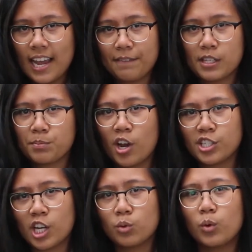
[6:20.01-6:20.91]
If this
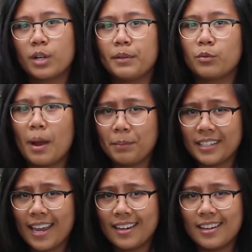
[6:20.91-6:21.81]
project were to be
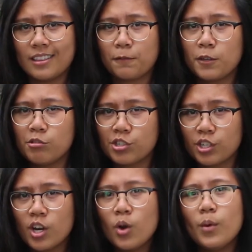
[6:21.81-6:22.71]
replicated in the
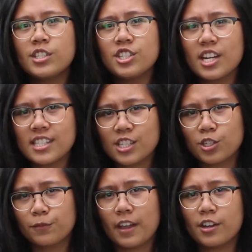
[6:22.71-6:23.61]
future, we suggest that
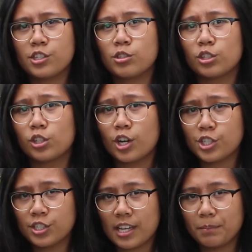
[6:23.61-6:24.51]
surveyors use a
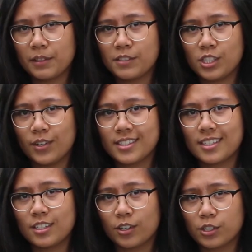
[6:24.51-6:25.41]
larger sample of
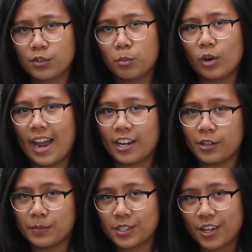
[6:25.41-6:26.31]
students and adults for more
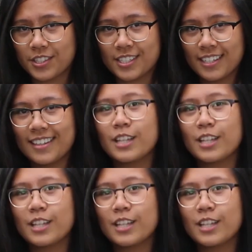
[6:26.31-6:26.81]
accurate results.